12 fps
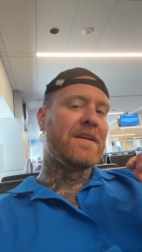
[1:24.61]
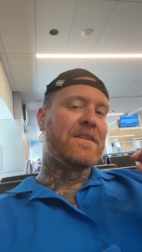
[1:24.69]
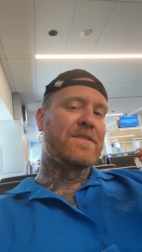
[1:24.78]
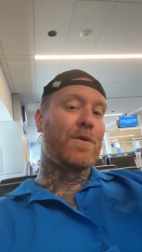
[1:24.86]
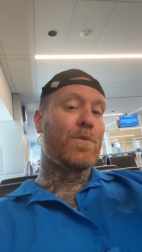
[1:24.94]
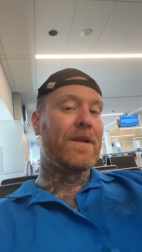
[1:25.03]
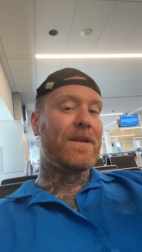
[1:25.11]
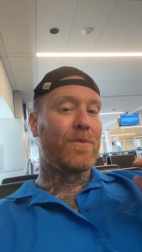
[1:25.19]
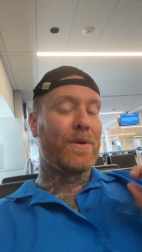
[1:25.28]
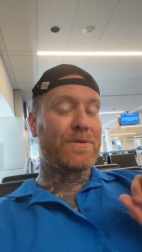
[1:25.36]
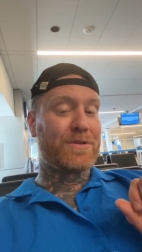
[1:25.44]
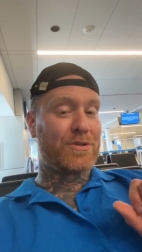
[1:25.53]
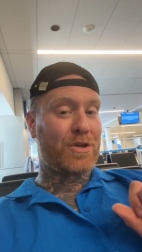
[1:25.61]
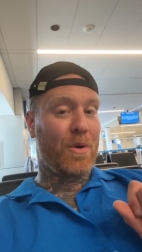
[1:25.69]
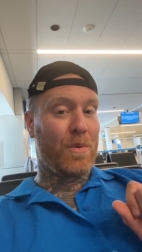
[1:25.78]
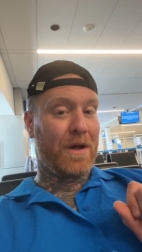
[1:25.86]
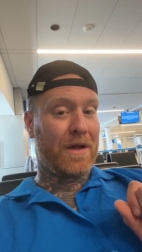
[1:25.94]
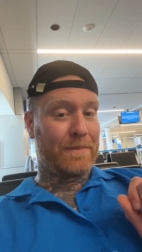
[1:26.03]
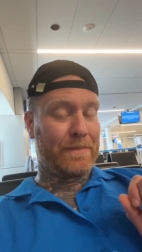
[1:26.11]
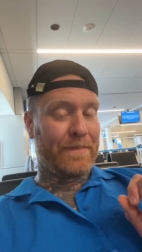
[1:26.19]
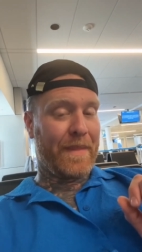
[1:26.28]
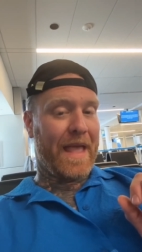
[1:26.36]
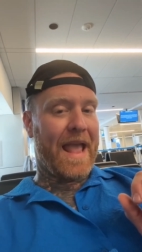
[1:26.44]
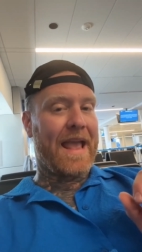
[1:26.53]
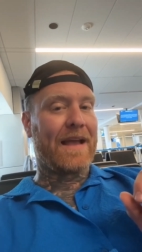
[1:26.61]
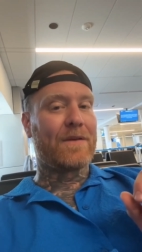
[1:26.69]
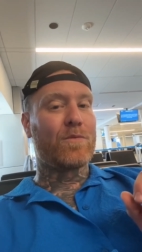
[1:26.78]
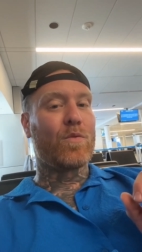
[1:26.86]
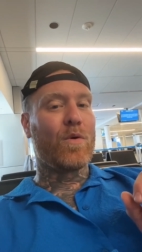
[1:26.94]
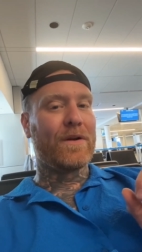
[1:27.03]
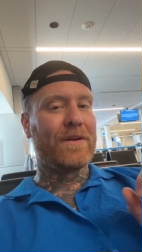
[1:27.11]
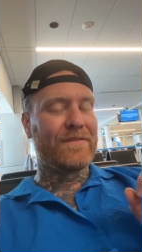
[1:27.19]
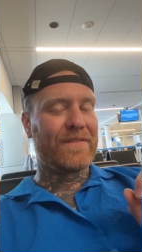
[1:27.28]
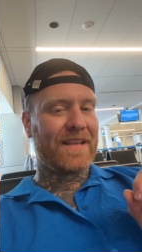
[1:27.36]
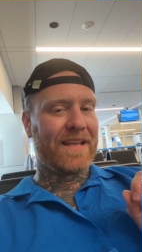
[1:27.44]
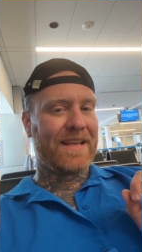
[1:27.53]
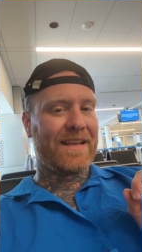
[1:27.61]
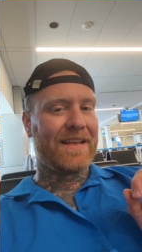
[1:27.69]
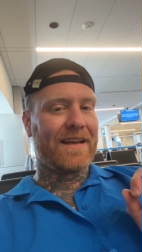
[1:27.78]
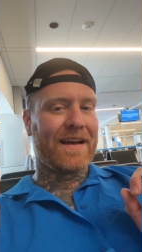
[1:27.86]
So we had a realtor show up, and one of the